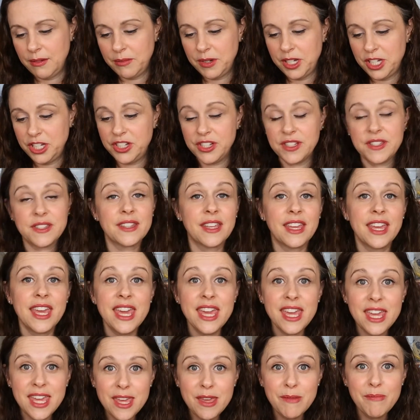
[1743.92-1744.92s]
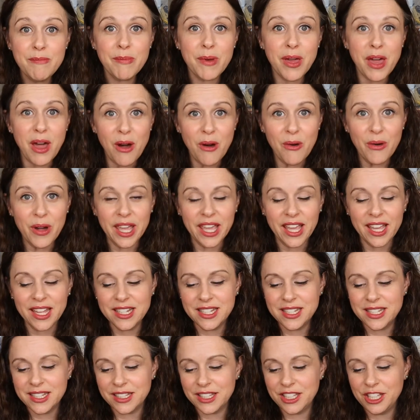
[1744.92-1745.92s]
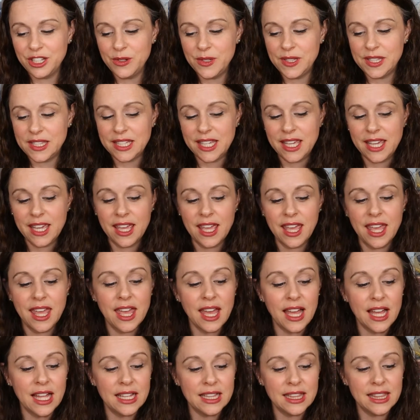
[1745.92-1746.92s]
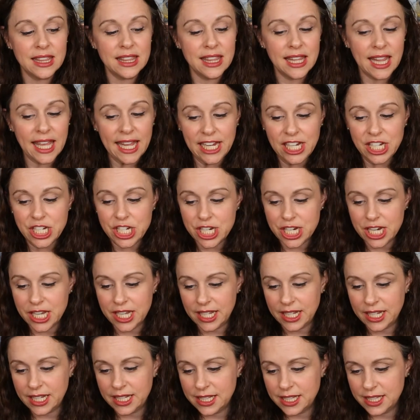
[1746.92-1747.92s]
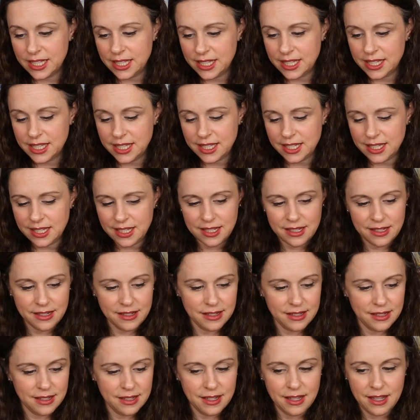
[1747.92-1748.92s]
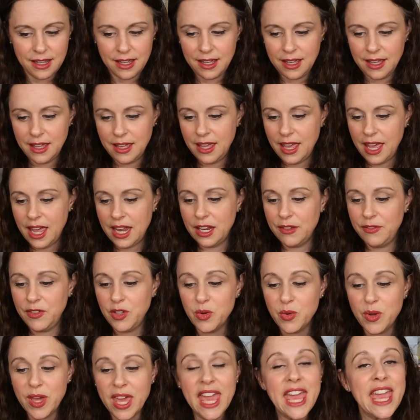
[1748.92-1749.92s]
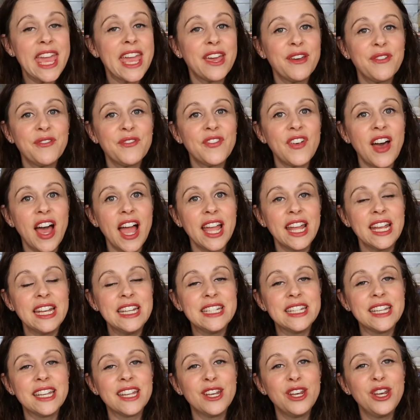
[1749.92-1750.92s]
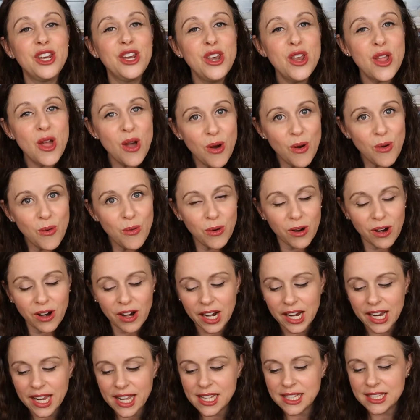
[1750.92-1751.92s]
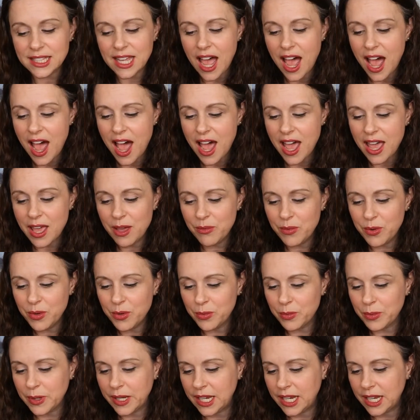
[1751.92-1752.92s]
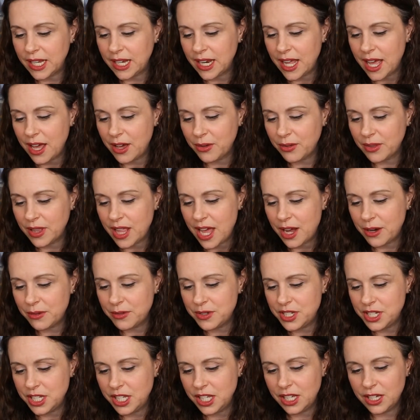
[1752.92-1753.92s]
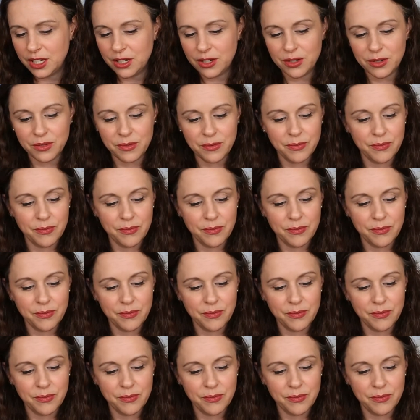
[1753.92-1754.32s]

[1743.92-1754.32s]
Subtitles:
We just keep going until you see Galatians. And if you can't find it, no worries. I will read it out loud to you.